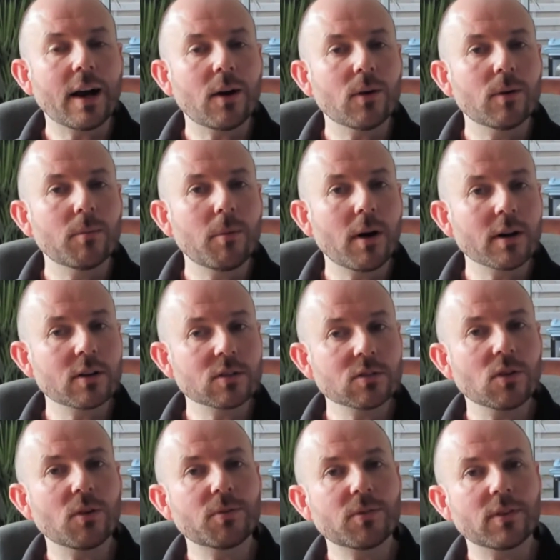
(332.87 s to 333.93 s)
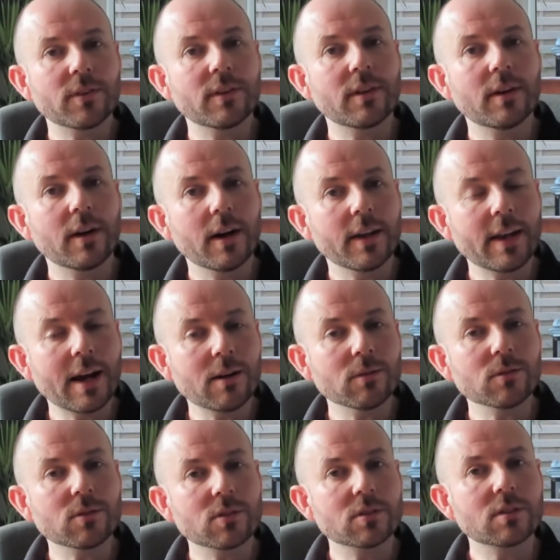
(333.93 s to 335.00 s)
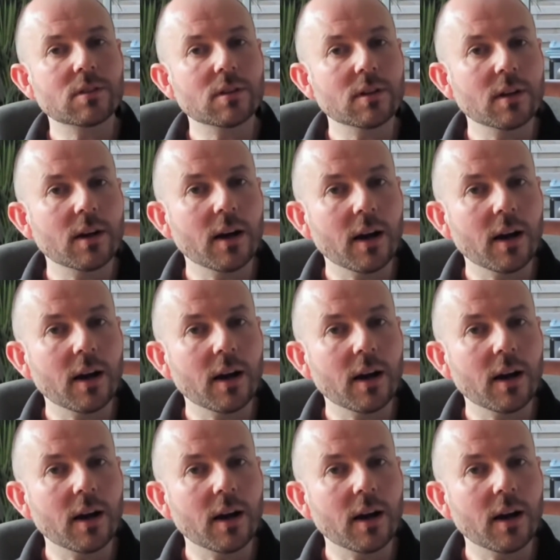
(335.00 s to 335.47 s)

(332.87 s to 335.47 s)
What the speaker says: Now, Microsoft announced